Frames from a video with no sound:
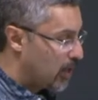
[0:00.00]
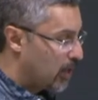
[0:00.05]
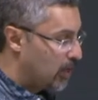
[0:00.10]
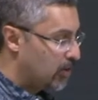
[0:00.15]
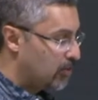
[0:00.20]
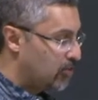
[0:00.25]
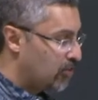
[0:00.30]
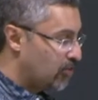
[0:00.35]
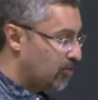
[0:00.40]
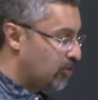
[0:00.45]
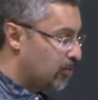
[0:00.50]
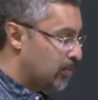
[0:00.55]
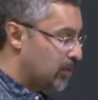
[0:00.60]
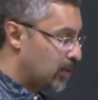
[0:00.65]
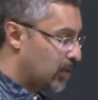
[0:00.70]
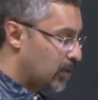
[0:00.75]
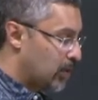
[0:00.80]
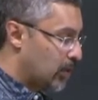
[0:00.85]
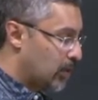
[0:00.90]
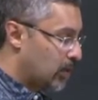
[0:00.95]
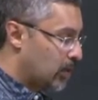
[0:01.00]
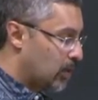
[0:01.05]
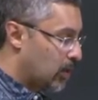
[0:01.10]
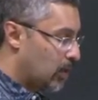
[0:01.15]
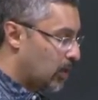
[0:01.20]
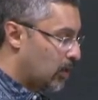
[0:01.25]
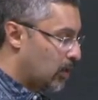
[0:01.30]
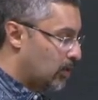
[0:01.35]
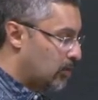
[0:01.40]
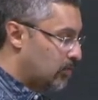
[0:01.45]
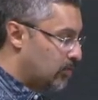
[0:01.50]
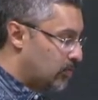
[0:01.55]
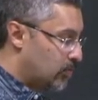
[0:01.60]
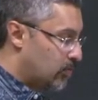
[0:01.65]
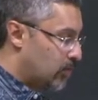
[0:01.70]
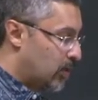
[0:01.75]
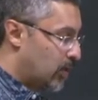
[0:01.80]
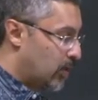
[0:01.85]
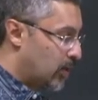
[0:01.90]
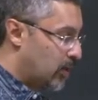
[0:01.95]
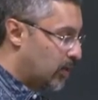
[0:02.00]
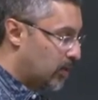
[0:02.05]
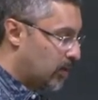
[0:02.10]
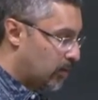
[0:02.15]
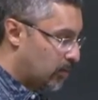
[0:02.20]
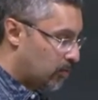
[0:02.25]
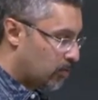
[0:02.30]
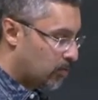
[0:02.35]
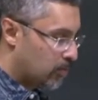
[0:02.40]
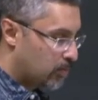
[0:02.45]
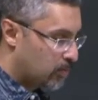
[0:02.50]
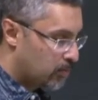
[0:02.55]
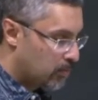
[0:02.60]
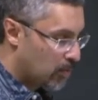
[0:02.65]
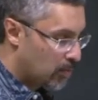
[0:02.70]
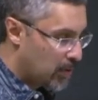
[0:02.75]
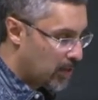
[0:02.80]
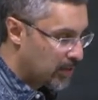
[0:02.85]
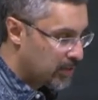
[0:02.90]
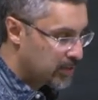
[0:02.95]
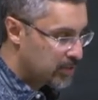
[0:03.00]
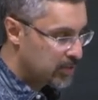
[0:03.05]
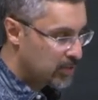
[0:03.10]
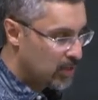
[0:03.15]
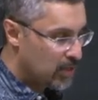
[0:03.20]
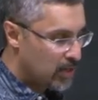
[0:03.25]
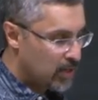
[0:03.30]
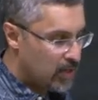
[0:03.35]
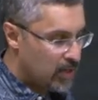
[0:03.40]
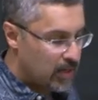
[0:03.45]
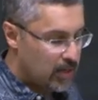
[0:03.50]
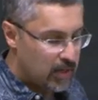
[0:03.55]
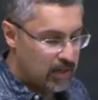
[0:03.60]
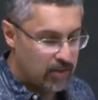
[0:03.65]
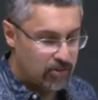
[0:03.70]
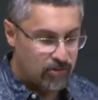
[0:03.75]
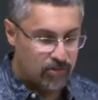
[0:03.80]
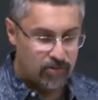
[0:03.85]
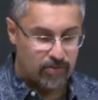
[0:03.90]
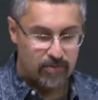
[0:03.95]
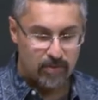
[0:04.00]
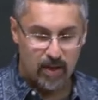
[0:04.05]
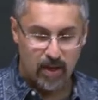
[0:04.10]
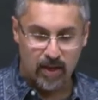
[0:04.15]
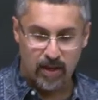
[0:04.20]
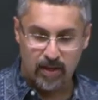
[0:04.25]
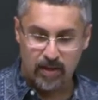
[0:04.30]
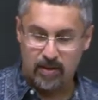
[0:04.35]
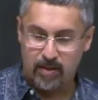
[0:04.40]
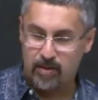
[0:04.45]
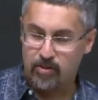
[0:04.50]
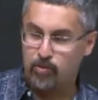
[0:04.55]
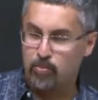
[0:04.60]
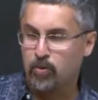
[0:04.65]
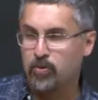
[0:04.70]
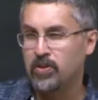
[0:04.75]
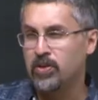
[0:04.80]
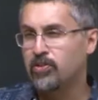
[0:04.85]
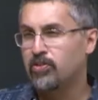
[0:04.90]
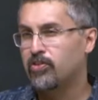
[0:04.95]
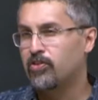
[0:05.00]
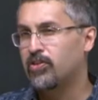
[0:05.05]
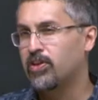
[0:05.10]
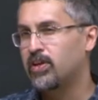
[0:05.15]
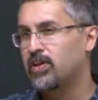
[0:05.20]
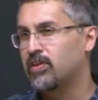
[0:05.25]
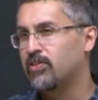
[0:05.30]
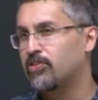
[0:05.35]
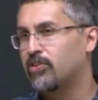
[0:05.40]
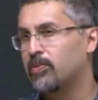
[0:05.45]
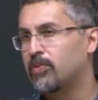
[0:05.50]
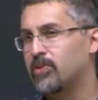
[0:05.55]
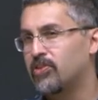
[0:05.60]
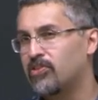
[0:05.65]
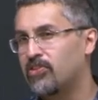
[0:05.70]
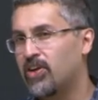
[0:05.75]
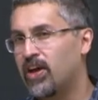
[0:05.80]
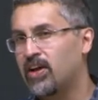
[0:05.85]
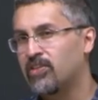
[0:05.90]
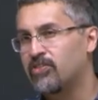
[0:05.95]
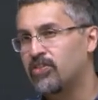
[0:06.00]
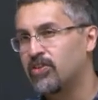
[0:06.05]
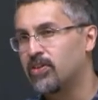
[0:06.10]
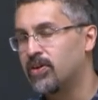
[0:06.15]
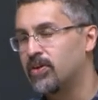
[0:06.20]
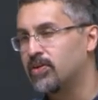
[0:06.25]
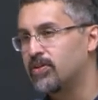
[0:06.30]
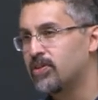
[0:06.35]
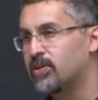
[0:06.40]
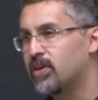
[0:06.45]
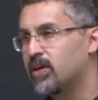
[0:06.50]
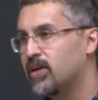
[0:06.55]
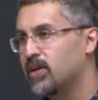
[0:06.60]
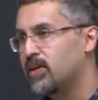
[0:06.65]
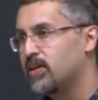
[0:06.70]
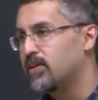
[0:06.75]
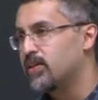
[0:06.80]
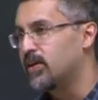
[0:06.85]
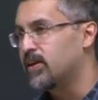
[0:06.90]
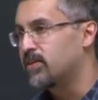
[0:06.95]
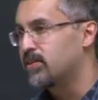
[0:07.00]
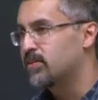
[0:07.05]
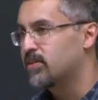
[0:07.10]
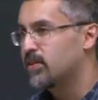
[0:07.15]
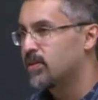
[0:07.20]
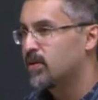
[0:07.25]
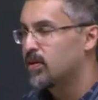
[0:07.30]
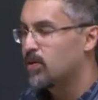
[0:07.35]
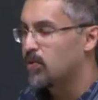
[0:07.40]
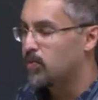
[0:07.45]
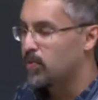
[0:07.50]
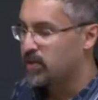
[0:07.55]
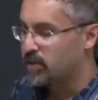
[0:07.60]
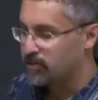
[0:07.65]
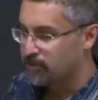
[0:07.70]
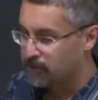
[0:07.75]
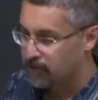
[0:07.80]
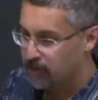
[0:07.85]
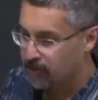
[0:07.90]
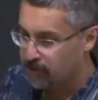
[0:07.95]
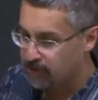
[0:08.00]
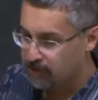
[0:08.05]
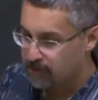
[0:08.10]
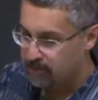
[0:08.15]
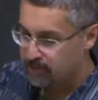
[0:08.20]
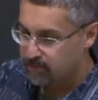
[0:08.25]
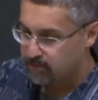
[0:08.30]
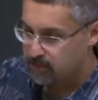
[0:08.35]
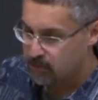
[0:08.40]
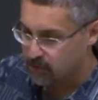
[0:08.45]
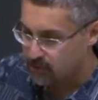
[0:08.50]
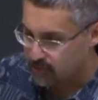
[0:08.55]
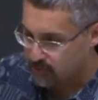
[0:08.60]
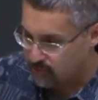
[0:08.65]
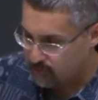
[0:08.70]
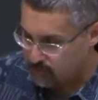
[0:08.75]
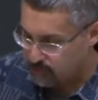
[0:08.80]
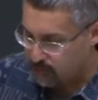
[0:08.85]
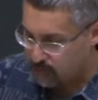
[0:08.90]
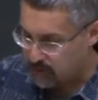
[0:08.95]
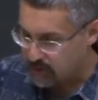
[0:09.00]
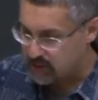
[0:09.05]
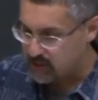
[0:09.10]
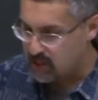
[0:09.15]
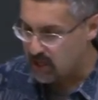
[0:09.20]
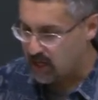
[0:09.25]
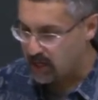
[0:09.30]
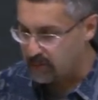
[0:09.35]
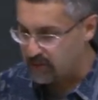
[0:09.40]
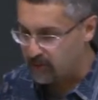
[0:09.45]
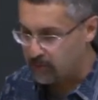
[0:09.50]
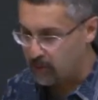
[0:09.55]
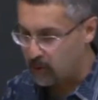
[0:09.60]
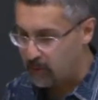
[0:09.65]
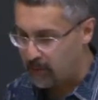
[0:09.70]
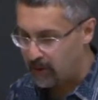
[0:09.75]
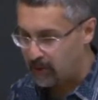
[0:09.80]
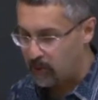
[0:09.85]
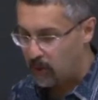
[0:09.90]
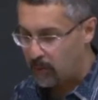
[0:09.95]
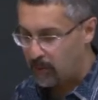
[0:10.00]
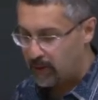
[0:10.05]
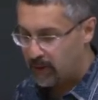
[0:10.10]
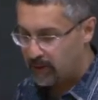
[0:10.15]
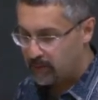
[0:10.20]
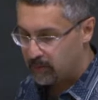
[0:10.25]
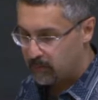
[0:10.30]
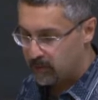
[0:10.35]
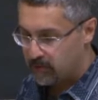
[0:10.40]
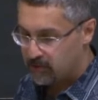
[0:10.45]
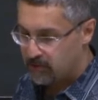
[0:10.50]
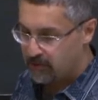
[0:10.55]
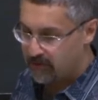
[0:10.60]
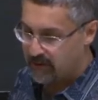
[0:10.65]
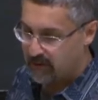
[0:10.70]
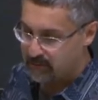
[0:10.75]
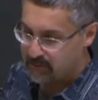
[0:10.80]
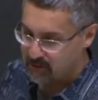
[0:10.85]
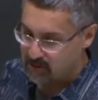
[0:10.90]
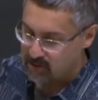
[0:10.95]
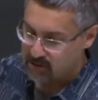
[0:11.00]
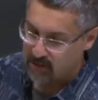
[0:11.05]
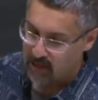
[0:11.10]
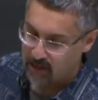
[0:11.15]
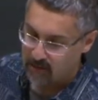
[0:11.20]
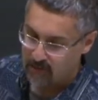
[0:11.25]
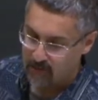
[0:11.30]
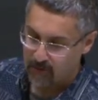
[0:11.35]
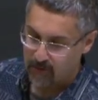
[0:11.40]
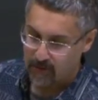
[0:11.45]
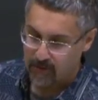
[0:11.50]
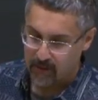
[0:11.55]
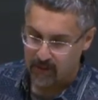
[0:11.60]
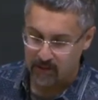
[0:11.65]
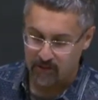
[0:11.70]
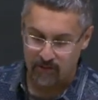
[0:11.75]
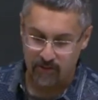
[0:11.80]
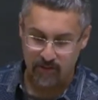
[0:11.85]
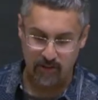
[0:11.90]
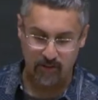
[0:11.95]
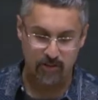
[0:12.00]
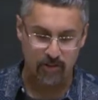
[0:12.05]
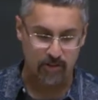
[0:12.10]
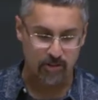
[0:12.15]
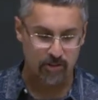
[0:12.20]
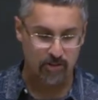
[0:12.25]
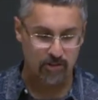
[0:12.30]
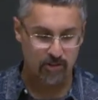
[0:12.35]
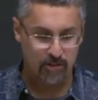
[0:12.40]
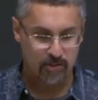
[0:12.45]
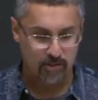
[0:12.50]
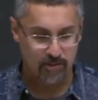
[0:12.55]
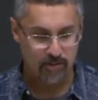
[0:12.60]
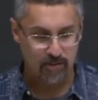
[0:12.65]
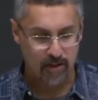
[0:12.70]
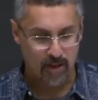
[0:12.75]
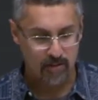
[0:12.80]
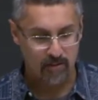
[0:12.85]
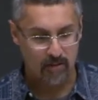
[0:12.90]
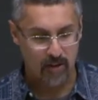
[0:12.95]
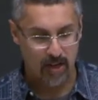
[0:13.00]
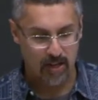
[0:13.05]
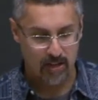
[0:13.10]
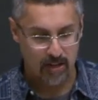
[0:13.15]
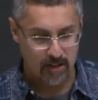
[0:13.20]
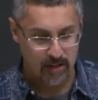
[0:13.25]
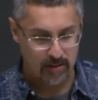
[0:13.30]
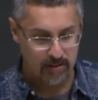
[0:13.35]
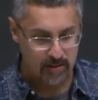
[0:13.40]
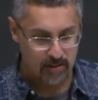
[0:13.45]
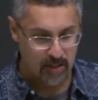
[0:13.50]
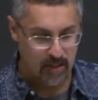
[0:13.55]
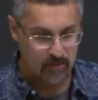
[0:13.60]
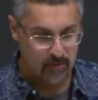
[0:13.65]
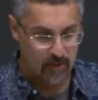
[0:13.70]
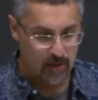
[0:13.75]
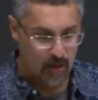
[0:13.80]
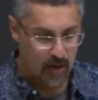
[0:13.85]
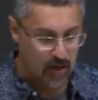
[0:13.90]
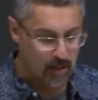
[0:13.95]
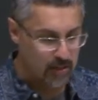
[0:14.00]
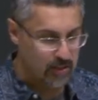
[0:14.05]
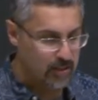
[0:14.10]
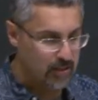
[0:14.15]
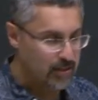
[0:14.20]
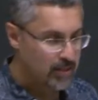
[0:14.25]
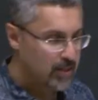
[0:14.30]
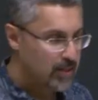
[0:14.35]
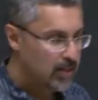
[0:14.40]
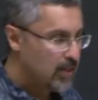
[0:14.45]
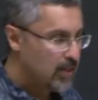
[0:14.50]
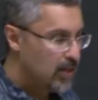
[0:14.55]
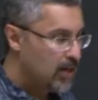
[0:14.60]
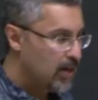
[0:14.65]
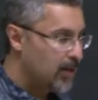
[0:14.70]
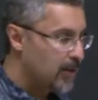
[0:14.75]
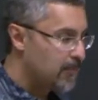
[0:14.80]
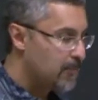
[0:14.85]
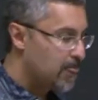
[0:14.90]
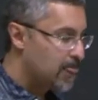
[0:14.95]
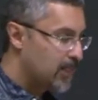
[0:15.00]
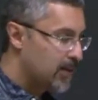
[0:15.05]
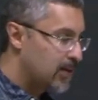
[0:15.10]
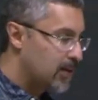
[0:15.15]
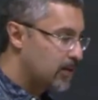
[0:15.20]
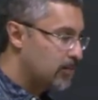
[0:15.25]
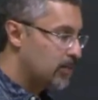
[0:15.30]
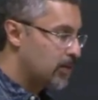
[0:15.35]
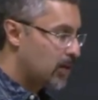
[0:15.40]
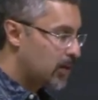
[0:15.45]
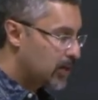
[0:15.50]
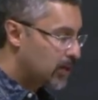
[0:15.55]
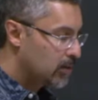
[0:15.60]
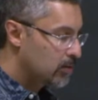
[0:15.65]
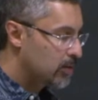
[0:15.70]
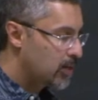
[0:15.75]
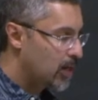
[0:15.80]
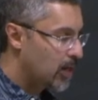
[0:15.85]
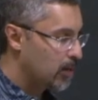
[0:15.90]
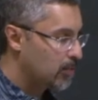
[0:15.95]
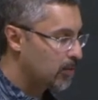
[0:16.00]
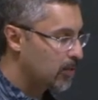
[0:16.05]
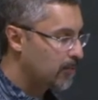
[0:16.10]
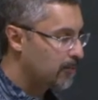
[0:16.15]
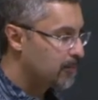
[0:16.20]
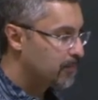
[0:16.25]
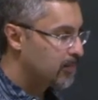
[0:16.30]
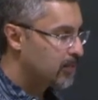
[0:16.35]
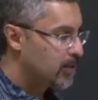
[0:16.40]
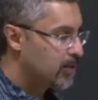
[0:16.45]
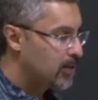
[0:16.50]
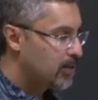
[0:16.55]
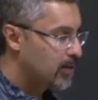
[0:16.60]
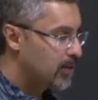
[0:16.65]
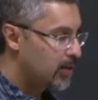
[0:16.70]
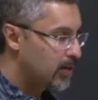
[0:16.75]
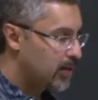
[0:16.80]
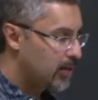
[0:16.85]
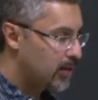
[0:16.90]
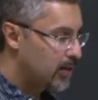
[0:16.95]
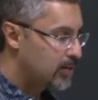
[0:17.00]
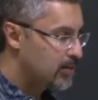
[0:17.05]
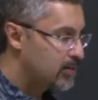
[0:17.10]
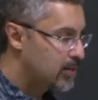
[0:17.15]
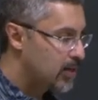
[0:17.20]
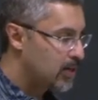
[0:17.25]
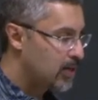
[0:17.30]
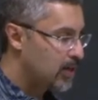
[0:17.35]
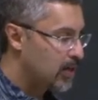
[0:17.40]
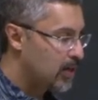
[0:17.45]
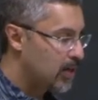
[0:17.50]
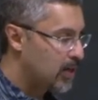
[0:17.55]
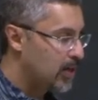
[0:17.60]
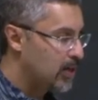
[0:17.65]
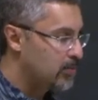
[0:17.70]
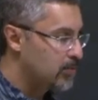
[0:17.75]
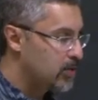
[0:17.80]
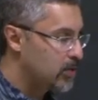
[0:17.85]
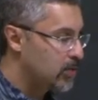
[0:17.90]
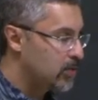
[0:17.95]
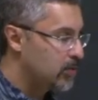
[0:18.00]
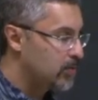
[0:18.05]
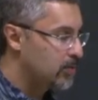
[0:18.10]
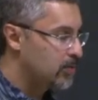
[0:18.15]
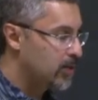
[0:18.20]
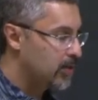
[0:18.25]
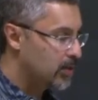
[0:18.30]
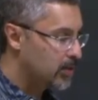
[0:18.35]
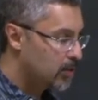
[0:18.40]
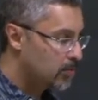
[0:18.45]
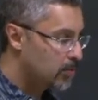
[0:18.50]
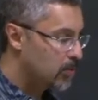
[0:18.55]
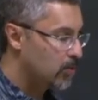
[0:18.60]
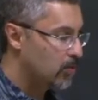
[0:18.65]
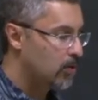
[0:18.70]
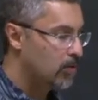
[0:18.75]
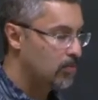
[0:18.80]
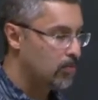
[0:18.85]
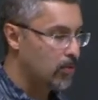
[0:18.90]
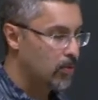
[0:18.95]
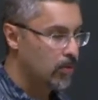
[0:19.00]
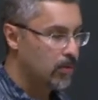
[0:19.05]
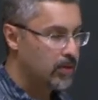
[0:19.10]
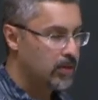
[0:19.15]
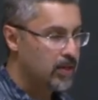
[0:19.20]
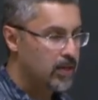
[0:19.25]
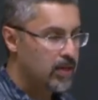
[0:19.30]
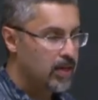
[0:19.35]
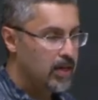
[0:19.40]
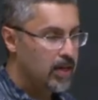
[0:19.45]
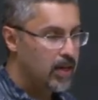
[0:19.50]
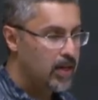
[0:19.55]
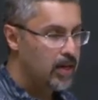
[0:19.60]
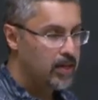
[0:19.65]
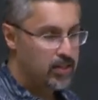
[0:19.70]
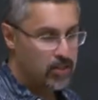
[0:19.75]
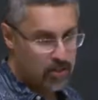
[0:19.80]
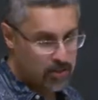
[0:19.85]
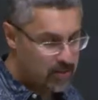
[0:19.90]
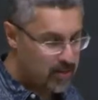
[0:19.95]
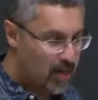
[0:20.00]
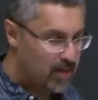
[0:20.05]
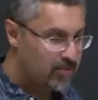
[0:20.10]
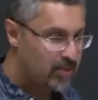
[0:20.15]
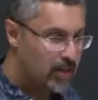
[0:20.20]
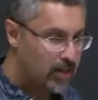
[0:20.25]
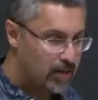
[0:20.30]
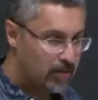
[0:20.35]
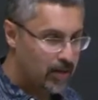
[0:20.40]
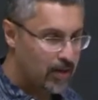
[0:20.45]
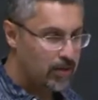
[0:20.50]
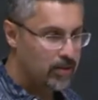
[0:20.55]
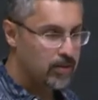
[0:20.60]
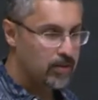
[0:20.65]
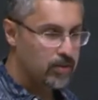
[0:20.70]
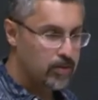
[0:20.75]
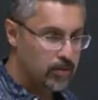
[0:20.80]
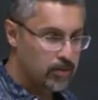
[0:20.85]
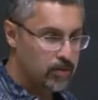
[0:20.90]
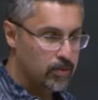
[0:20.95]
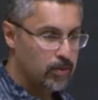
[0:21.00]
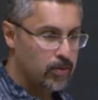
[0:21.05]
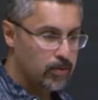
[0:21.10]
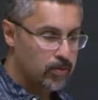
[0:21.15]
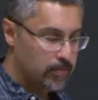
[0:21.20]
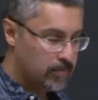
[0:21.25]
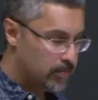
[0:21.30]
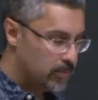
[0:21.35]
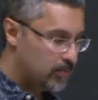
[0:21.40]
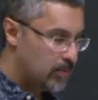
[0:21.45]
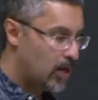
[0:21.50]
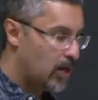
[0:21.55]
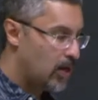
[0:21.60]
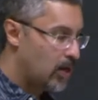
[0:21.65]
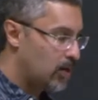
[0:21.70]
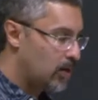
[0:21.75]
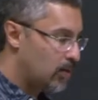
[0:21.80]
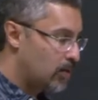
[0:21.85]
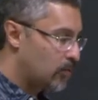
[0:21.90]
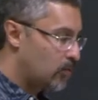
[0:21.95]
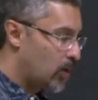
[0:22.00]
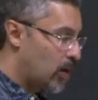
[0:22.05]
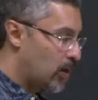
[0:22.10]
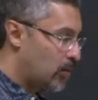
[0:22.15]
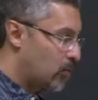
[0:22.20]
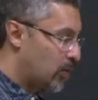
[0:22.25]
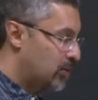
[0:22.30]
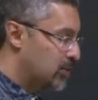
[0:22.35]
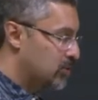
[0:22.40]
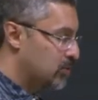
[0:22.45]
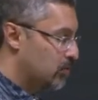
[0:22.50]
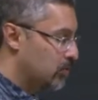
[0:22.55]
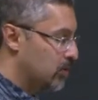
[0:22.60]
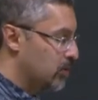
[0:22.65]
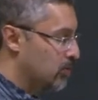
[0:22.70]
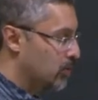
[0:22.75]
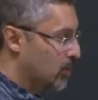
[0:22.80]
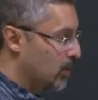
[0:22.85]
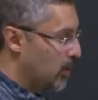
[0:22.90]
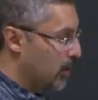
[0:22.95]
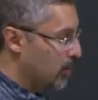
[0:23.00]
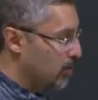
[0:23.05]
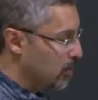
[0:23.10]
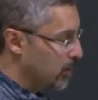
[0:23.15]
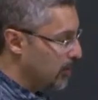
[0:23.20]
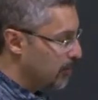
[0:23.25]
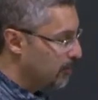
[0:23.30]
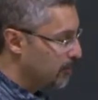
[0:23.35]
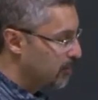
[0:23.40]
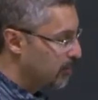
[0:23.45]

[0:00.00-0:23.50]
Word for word: uh, since the beginning of uh, robotics. It's, uh, it's both interesting and somewhat sad to note that when the first sort of fully autonomous mobile robot was developed at Stanford in the 60s, the Stan, uh, Stanford CART. Um, it had a monocular camera, it had uh, IMU, it had a computer on board, and it could navigate around the room uh, uh, relatively reliably.